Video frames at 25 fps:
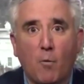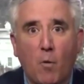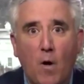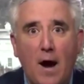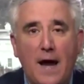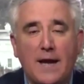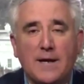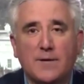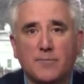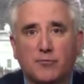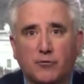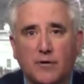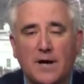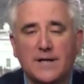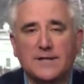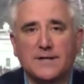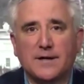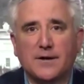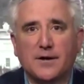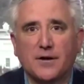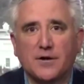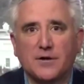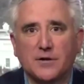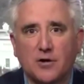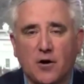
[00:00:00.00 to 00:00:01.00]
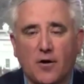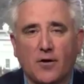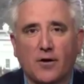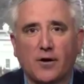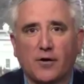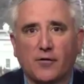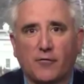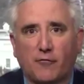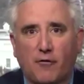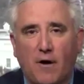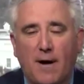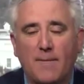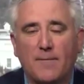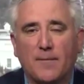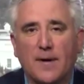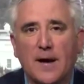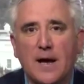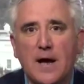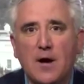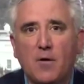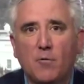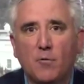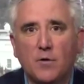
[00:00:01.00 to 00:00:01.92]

when President Donald Trump